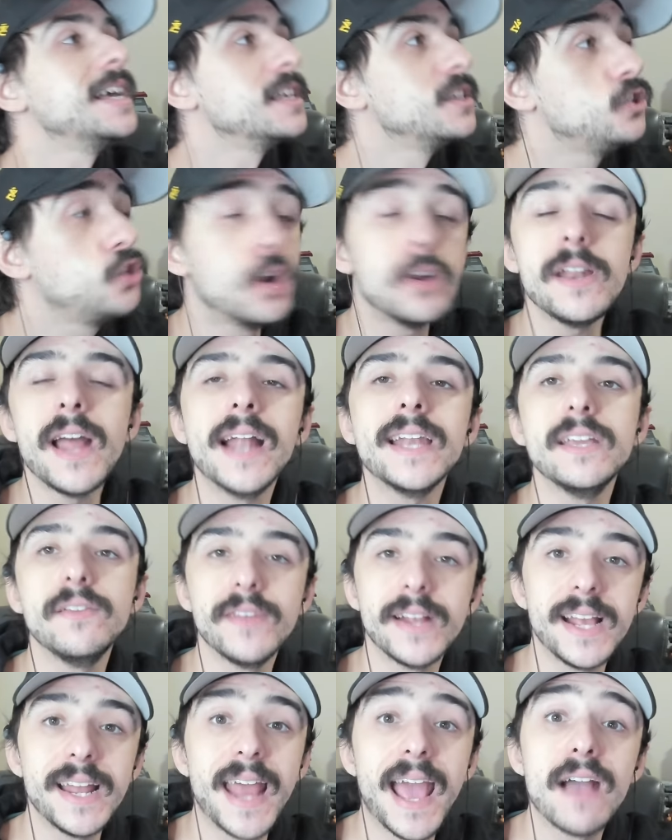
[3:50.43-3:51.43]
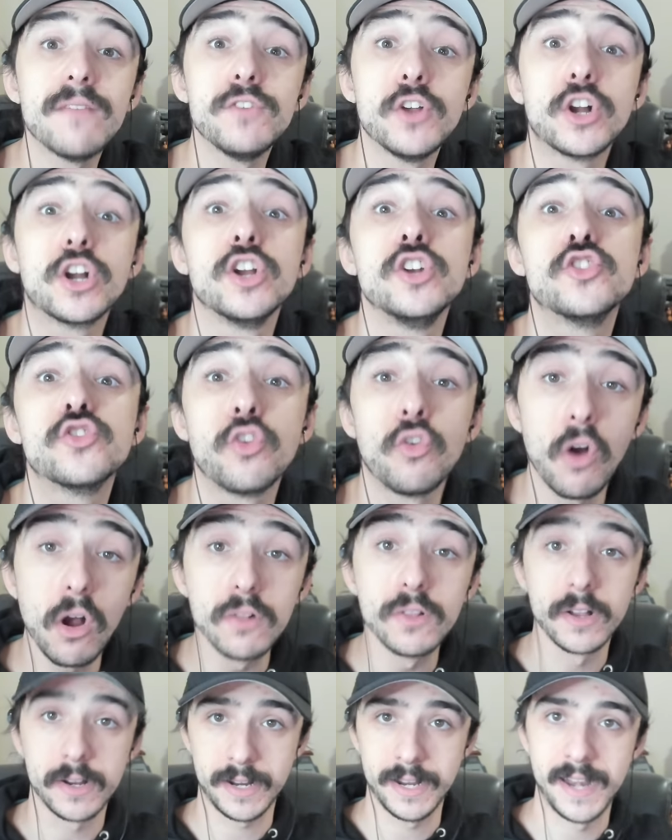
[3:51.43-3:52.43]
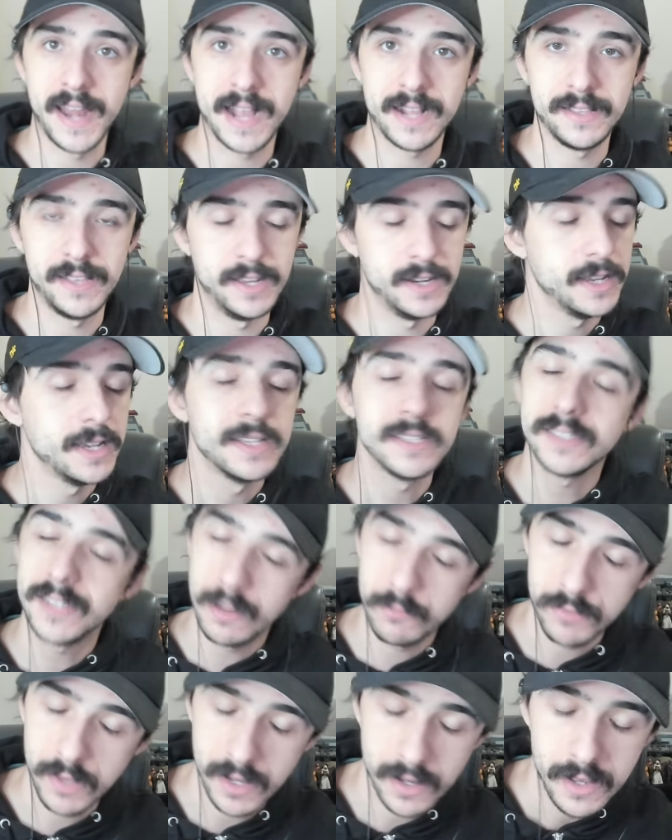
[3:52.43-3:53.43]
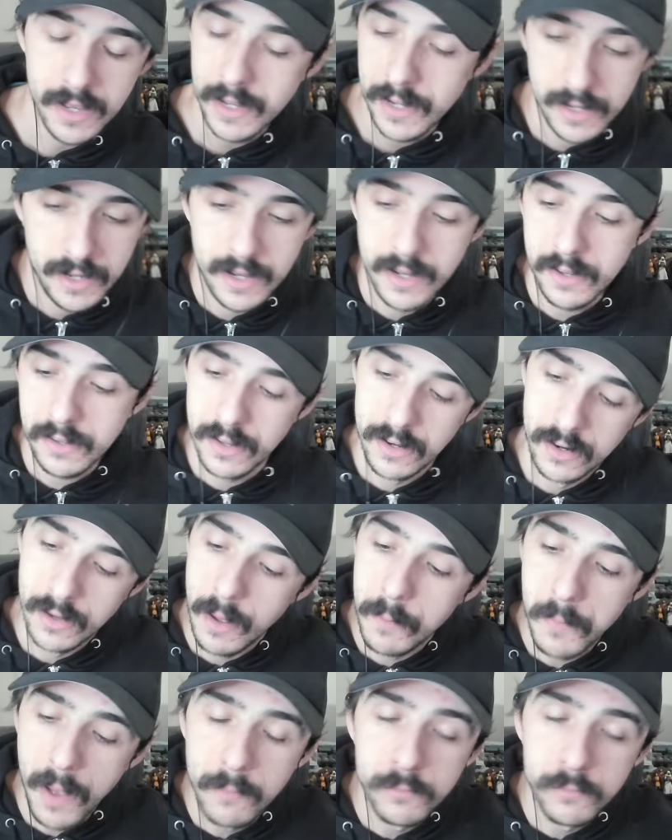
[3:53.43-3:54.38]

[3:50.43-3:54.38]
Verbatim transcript: you're not even going to have your controller connected. Same thing. Uh, you know, I'm, I'm